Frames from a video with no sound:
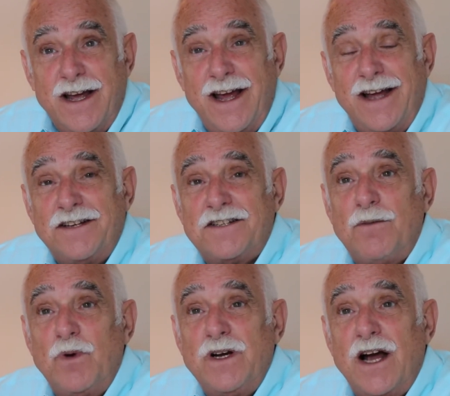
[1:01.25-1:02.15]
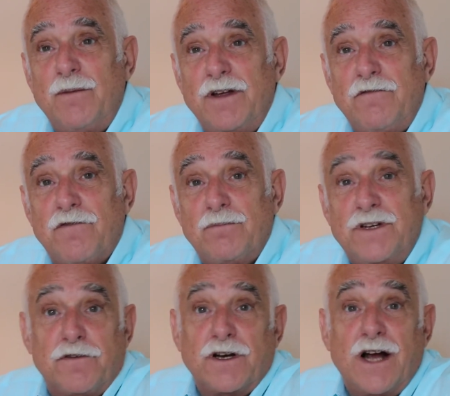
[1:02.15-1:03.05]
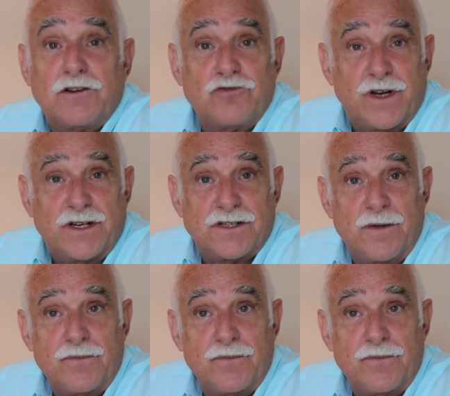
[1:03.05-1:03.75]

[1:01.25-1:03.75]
and someone coming from different countries.